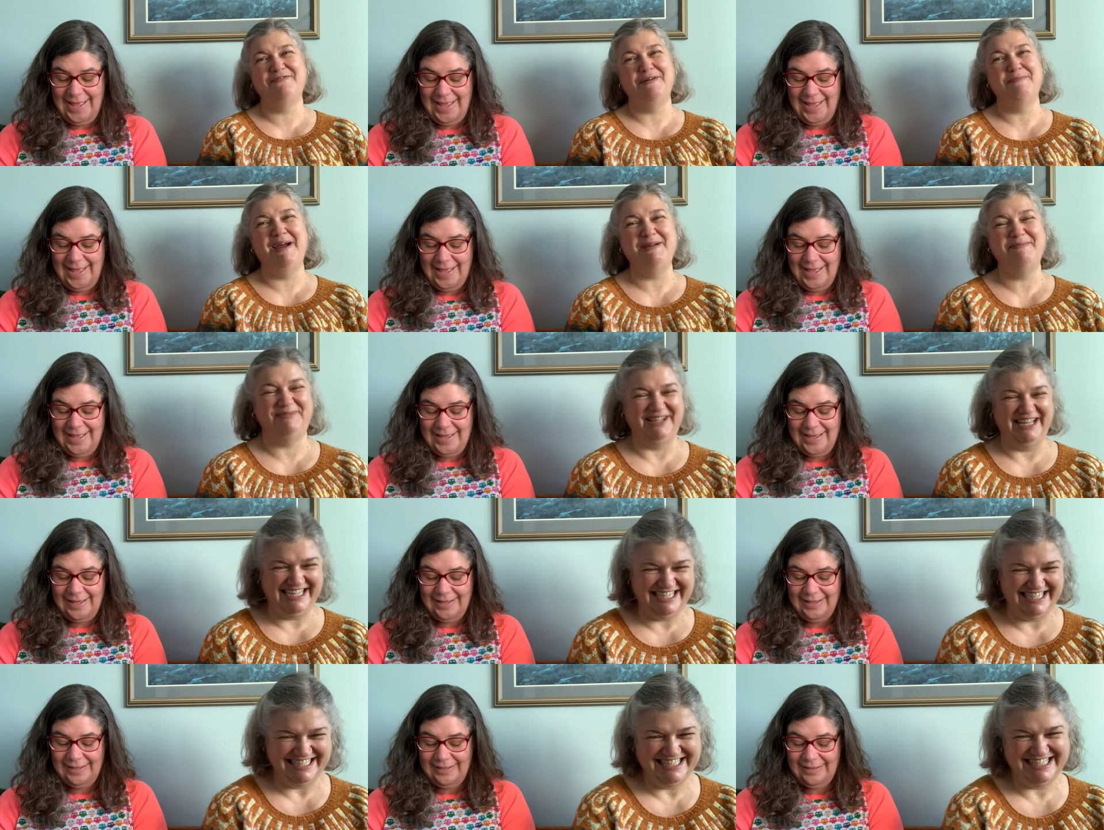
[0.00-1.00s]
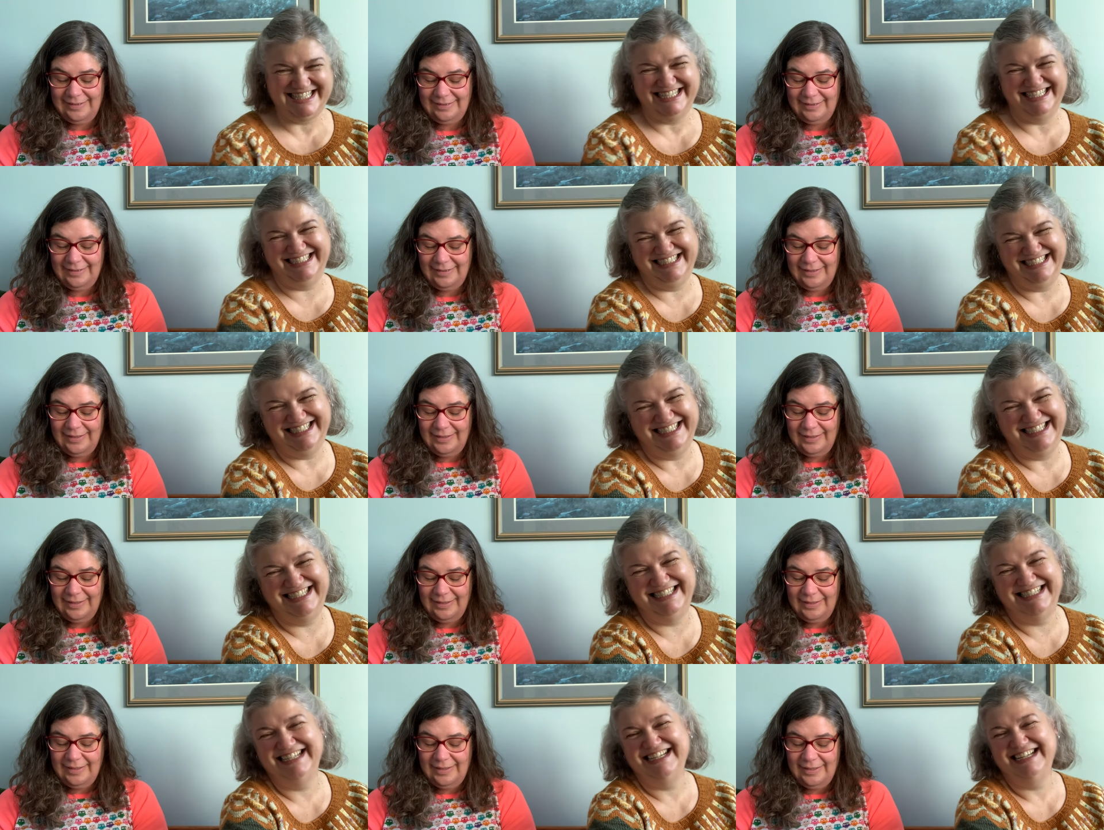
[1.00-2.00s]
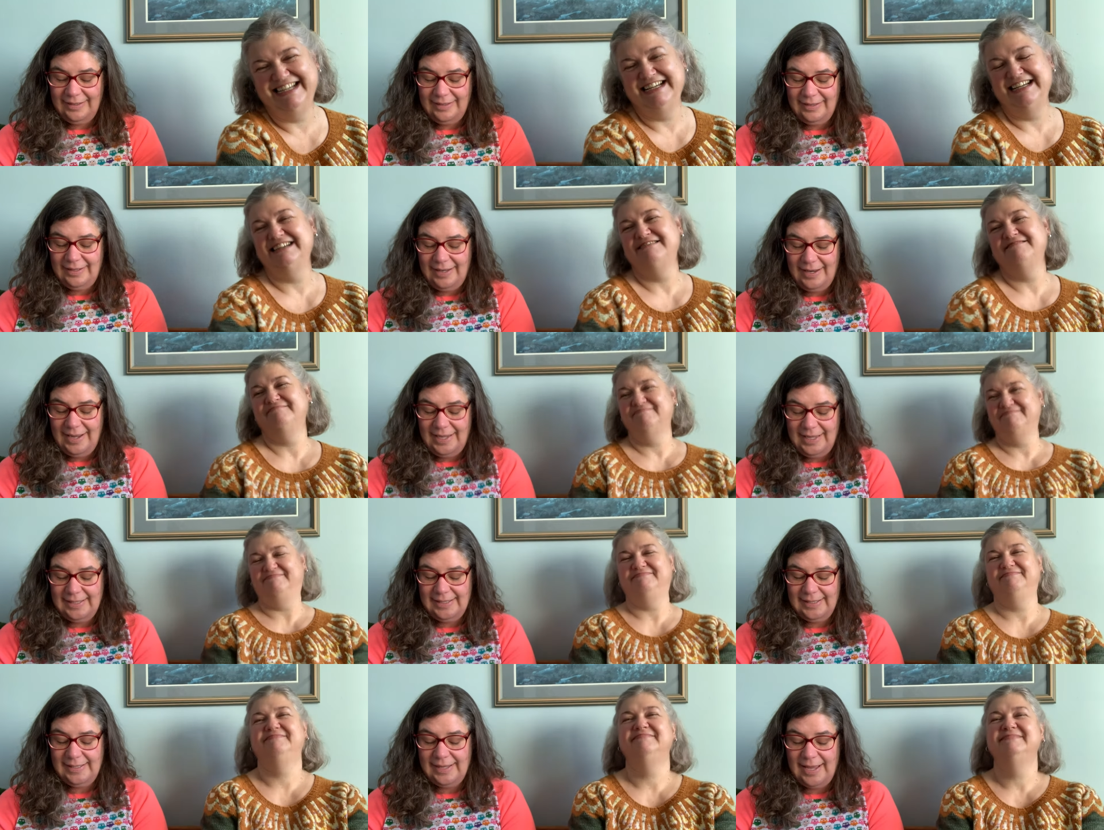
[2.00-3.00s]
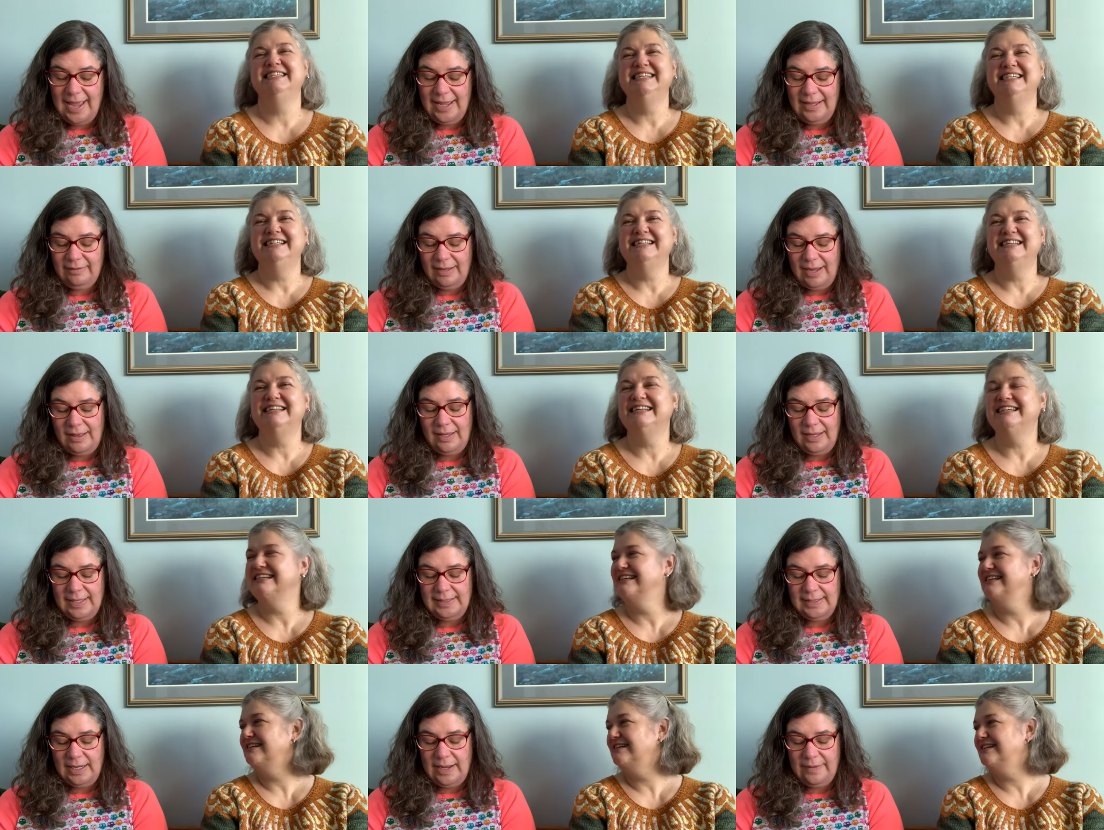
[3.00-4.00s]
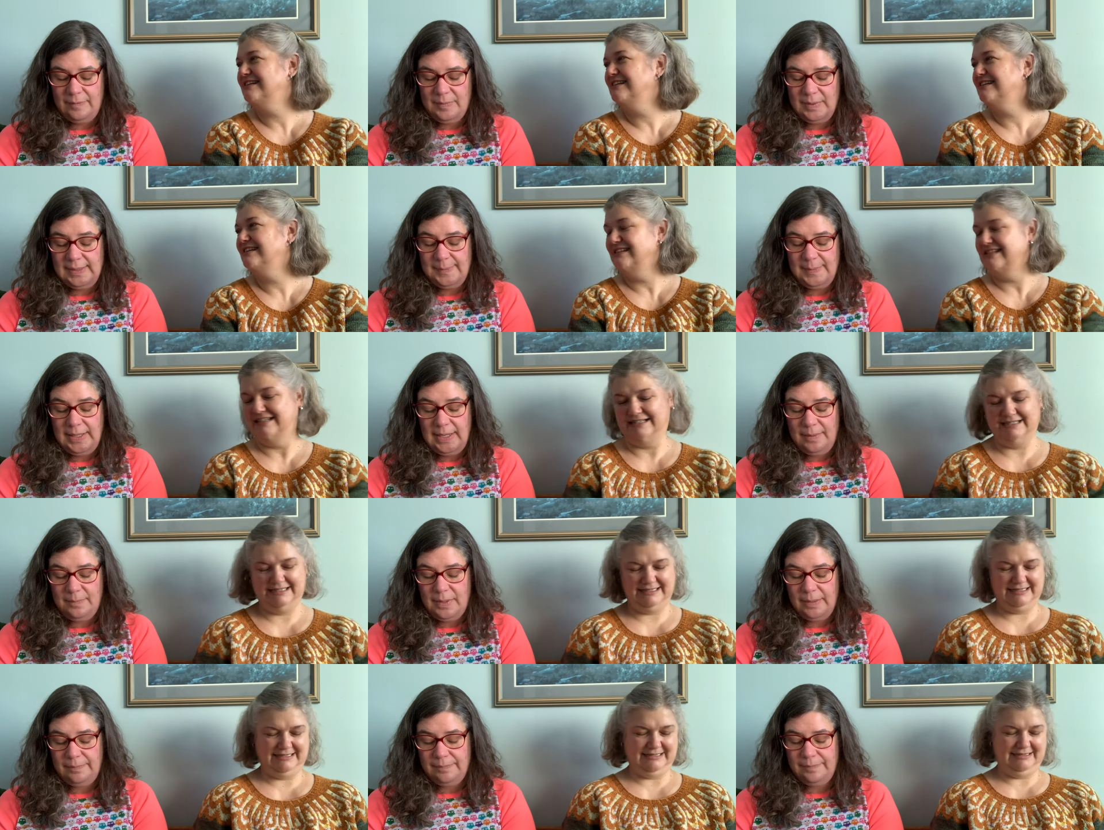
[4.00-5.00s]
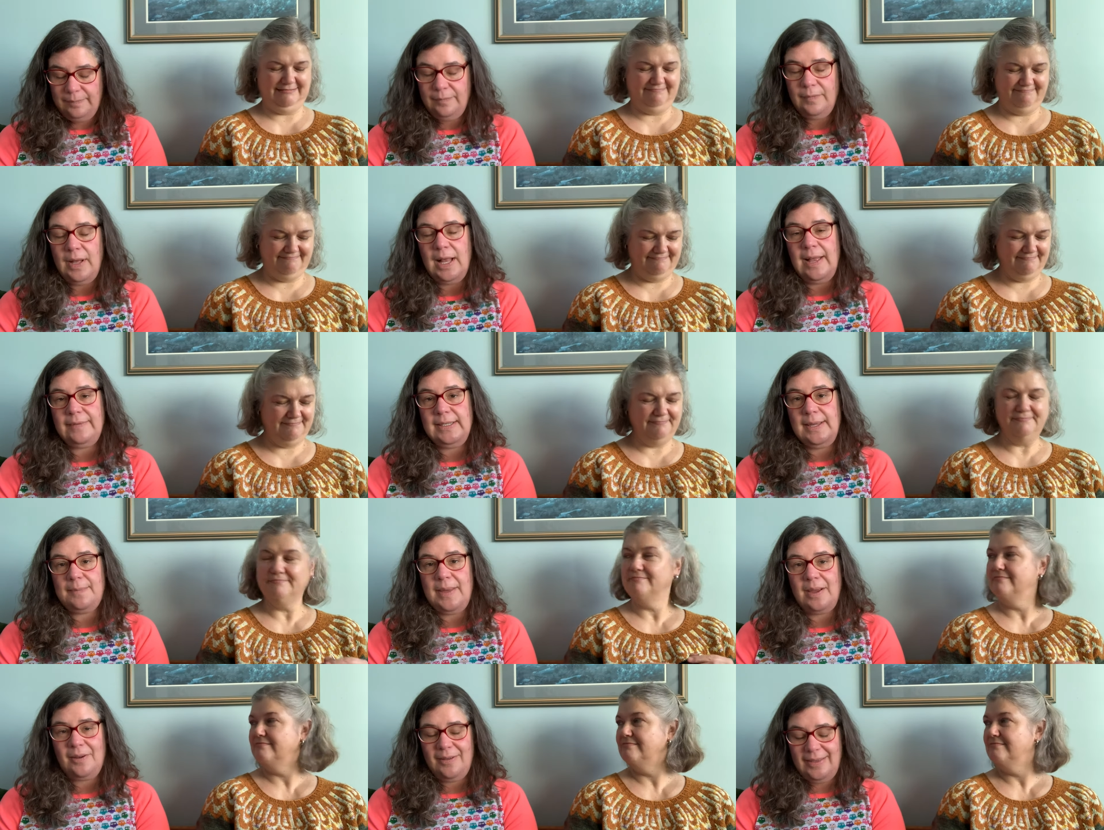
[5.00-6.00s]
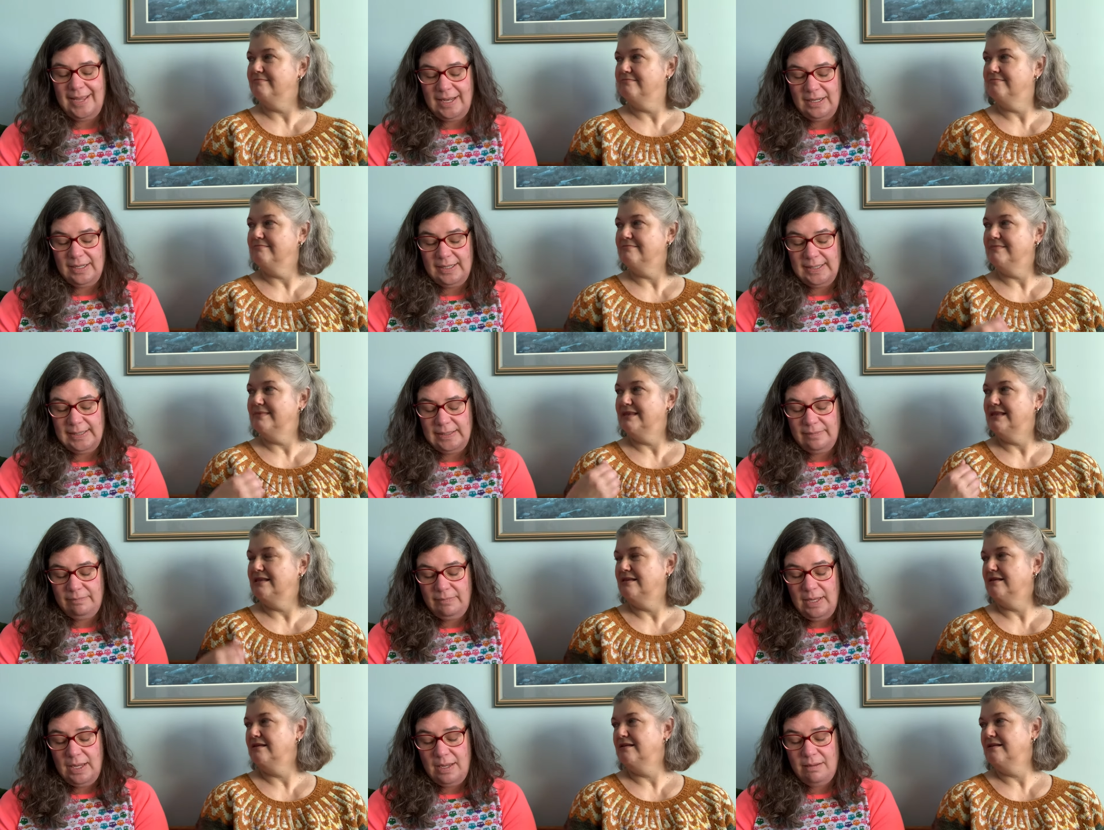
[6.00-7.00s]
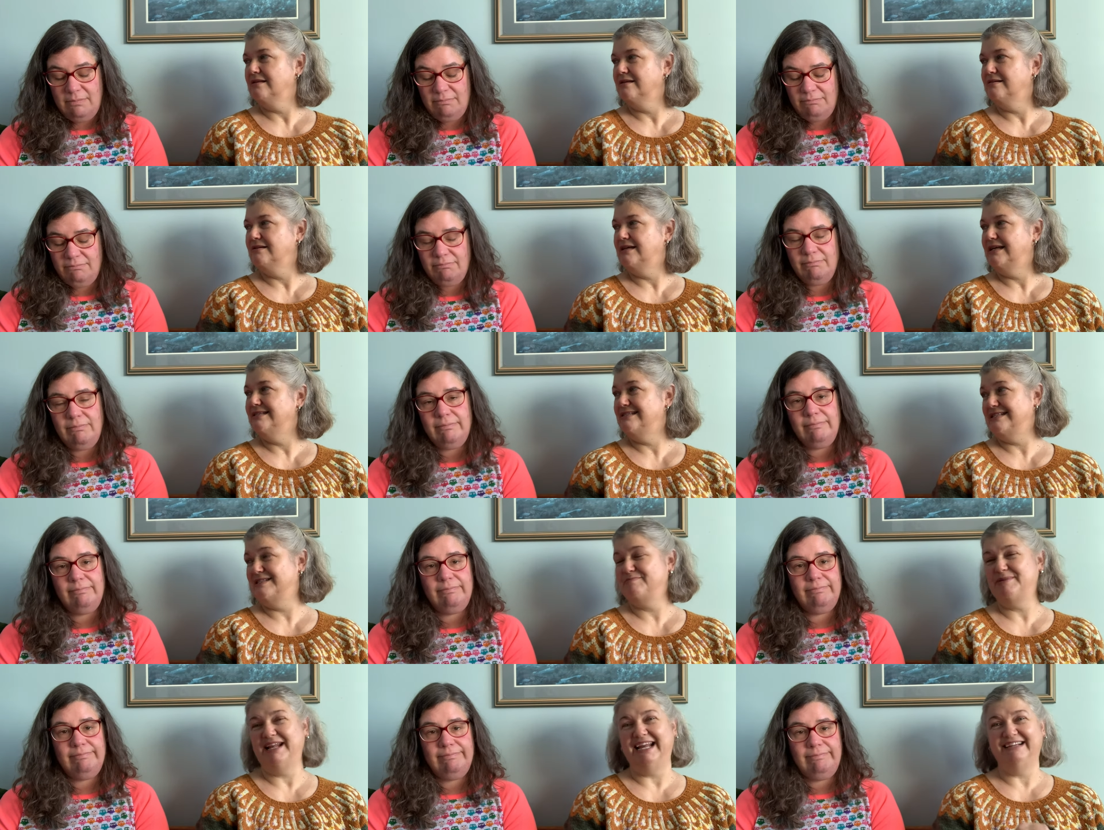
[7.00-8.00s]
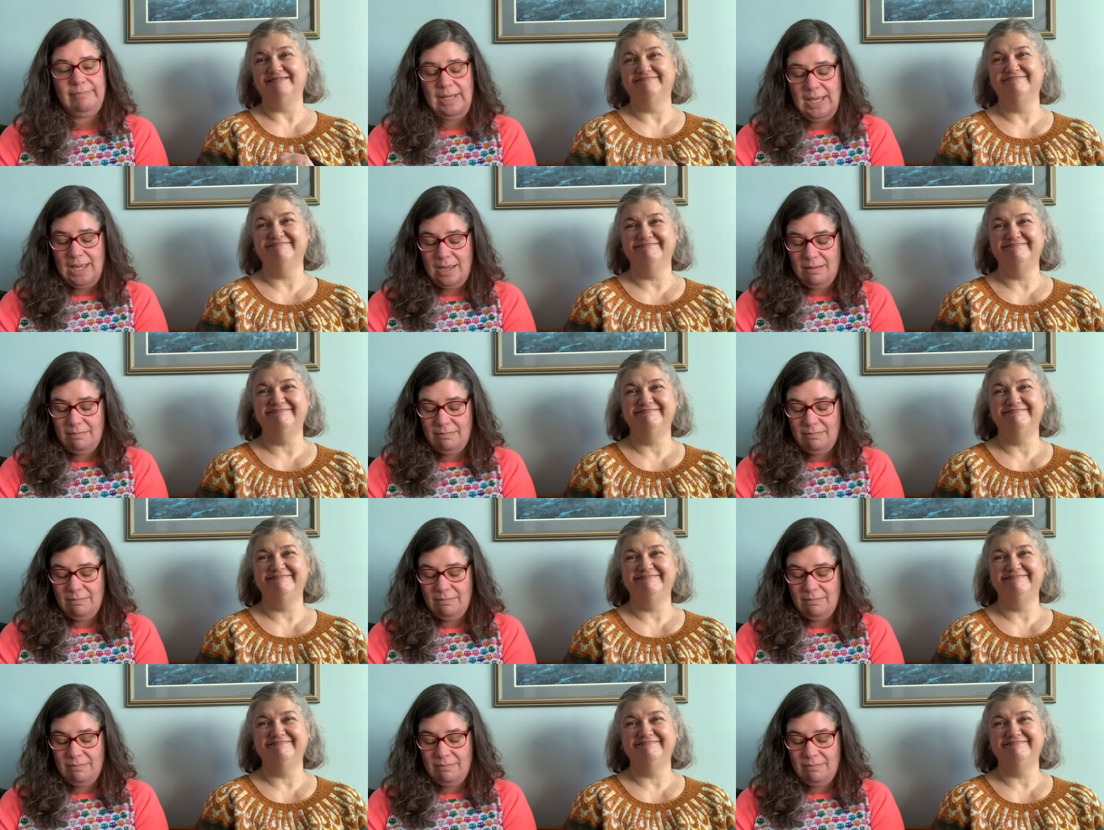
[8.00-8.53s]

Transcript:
Speaker 1: for my blankets. Nice.
Speaker 2: I Yeah, like I said, I haven't been spinning, but I'll have to get back on that because,
Speaker 1: yeah. Because it's spinning. Yeah.